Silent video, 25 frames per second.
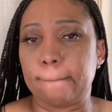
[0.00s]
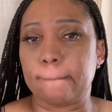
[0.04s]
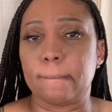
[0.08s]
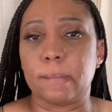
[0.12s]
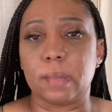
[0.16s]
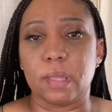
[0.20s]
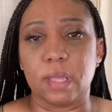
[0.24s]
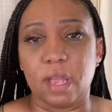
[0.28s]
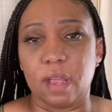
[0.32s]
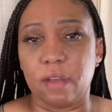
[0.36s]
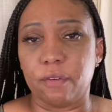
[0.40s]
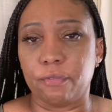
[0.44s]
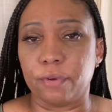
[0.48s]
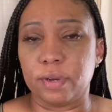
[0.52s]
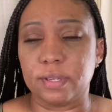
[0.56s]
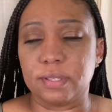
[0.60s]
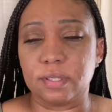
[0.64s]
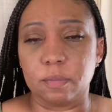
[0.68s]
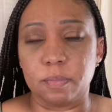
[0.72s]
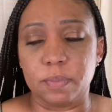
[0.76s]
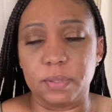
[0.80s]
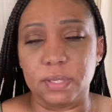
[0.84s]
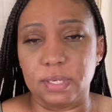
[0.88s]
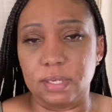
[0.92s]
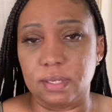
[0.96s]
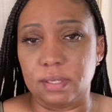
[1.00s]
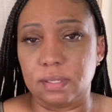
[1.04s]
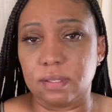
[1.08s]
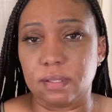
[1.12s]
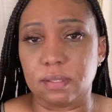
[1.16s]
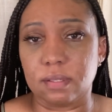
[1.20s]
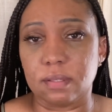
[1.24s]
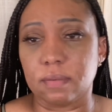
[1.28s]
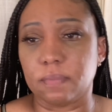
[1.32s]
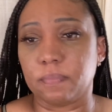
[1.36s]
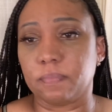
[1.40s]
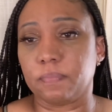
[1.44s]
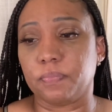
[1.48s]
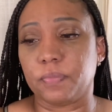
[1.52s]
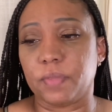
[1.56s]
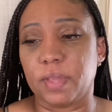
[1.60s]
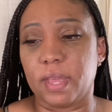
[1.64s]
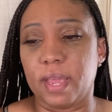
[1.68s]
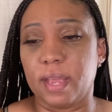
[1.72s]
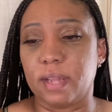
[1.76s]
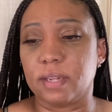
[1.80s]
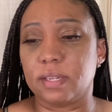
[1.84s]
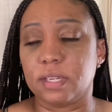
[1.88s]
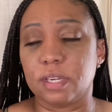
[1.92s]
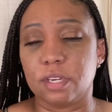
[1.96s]
They have recipes. They
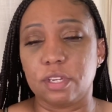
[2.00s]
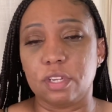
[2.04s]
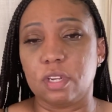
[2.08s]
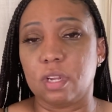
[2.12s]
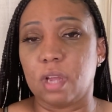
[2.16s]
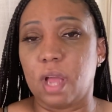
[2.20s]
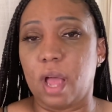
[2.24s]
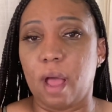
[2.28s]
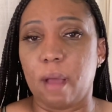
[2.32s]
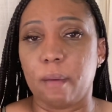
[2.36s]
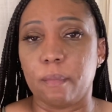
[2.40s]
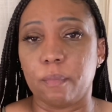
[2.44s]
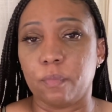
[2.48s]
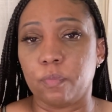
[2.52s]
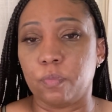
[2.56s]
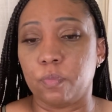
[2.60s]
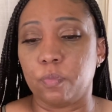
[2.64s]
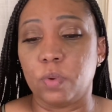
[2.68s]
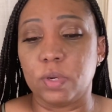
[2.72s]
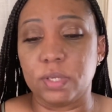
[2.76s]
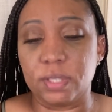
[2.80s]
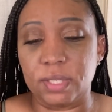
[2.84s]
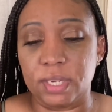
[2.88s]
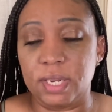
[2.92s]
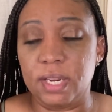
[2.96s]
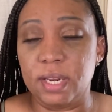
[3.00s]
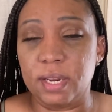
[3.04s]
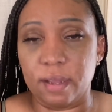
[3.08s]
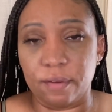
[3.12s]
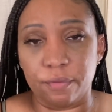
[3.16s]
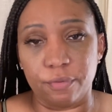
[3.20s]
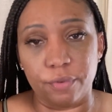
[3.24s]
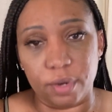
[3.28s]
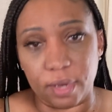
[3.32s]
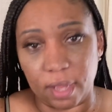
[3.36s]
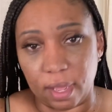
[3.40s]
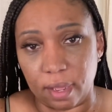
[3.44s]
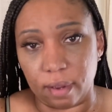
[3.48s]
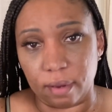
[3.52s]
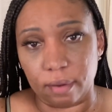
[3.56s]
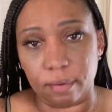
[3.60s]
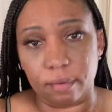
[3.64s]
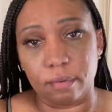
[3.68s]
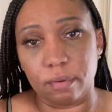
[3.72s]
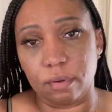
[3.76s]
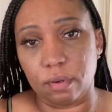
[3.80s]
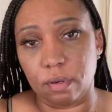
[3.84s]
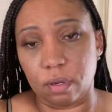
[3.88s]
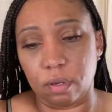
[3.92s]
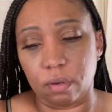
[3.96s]
tell you what to eat every day,
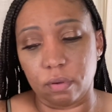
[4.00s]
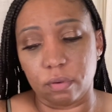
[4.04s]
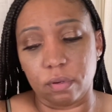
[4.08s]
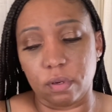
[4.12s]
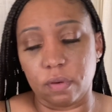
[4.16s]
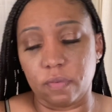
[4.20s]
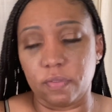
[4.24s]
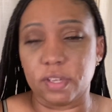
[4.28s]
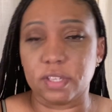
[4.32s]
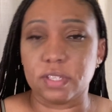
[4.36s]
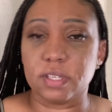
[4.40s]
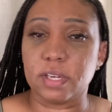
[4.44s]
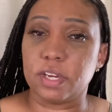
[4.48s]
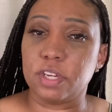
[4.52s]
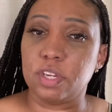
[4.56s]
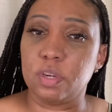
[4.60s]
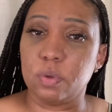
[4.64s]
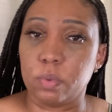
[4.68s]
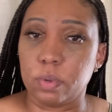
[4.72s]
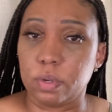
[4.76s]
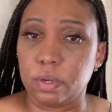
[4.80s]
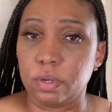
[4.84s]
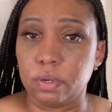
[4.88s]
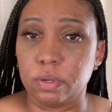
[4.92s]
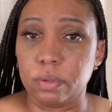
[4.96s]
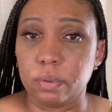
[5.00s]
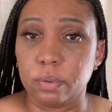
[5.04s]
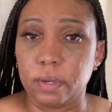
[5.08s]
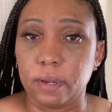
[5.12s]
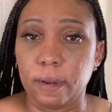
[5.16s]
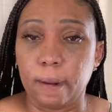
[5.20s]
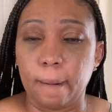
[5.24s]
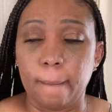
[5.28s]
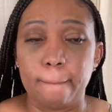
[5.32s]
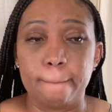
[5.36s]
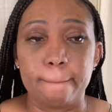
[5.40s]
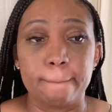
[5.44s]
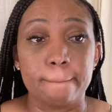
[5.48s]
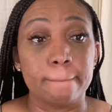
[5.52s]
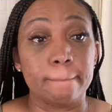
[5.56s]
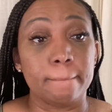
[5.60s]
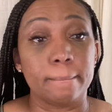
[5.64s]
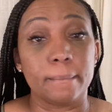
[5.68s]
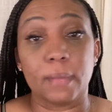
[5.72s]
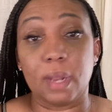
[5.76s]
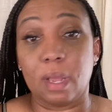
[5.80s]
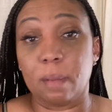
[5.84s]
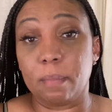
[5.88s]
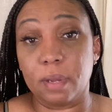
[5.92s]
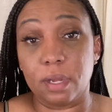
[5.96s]
you know, if that's how you want to do it.
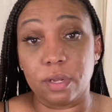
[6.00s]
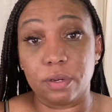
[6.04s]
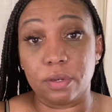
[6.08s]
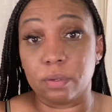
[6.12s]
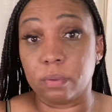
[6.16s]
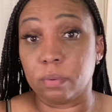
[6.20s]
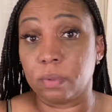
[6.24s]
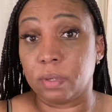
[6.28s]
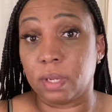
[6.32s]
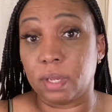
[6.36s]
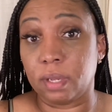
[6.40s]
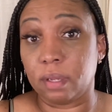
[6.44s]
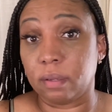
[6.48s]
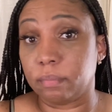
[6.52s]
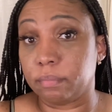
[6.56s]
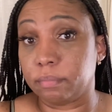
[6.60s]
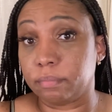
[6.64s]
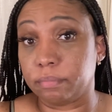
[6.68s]
I'm not doing that.